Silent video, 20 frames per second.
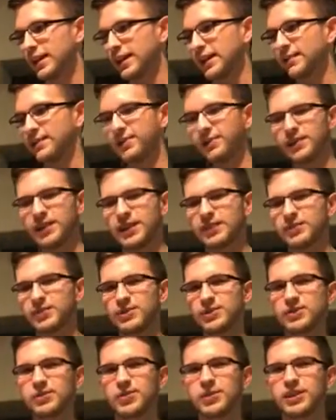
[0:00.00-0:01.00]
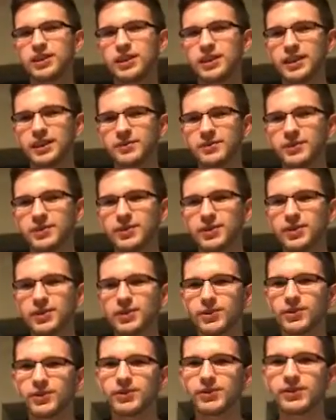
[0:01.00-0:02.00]
Inflamed or swollen lymph
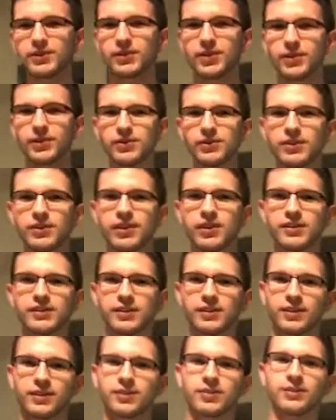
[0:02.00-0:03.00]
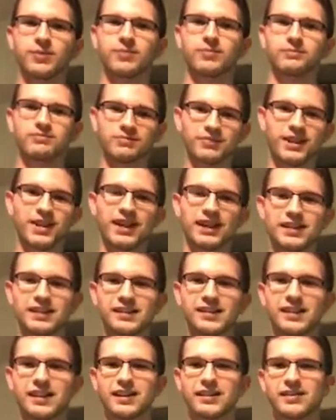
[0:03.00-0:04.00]
nodes. Those are also kind of
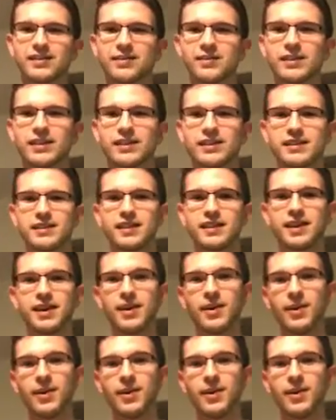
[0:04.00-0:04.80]
signs of this.